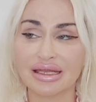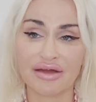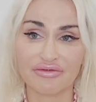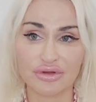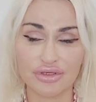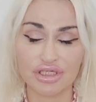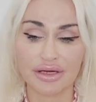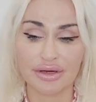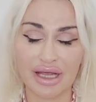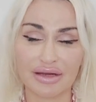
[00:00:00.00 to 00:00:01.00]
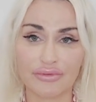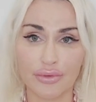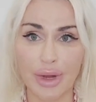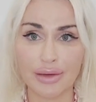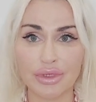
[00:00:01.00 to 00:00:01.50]
evolutionary kind of a
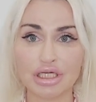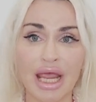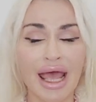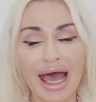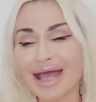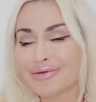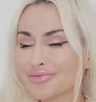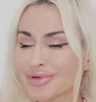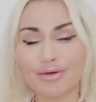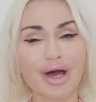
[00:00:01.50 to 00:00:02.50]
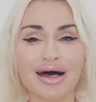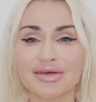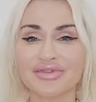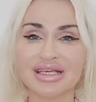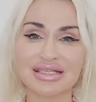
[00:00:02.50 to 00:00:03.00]
way, which I rebuke
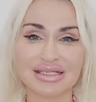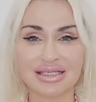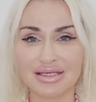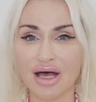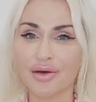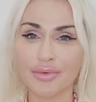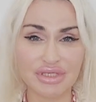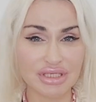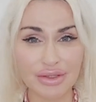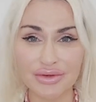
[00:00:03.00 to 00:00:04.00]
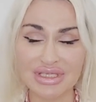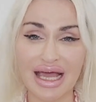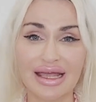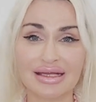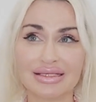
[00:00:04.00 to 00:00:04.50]
all of this. This is all
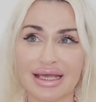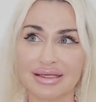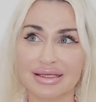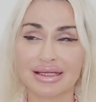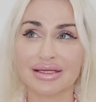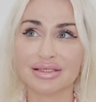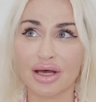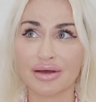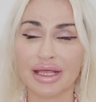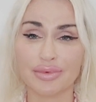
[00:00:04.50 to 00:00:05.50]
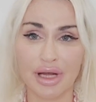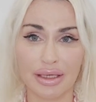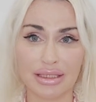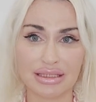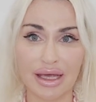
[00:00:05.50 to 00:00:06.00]
pseudoscience, and it is all a
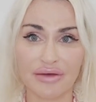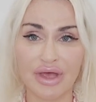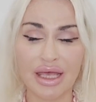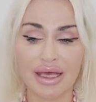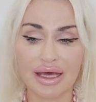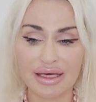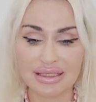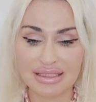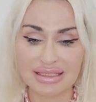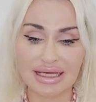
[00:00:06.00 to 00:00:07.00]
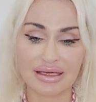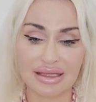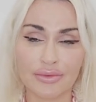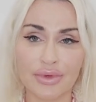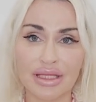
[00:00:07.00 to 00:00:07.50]
product of the society
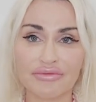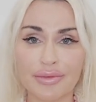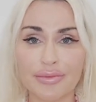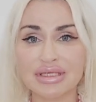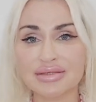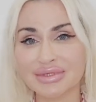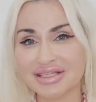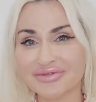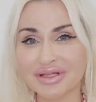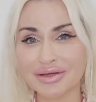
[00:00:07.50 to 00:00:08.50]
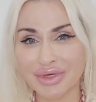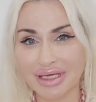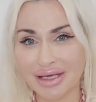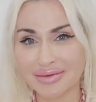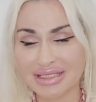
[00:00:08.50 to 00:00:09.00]
that we live in. But specifically when
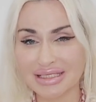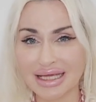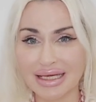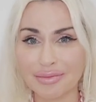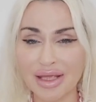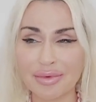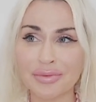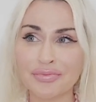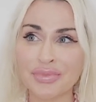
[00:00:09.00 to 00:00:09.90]
it comes to dating, baby,